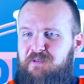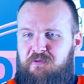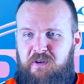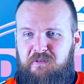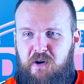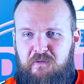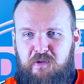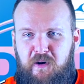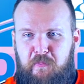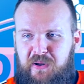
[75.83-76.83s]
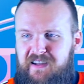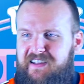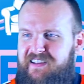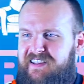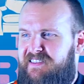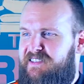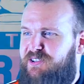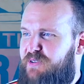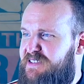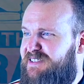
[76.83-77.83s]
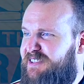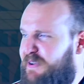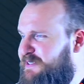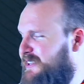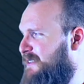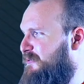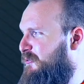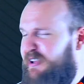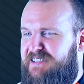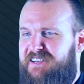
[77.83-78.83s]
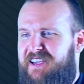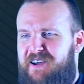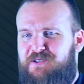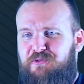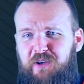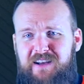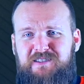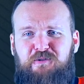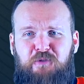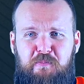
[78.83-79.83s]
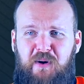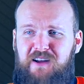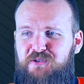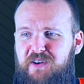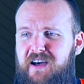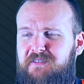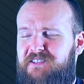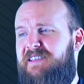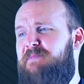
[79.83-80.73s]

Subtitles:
the fifth overall pick in the 2017 Fantasy Couch Fantasy Football Draft,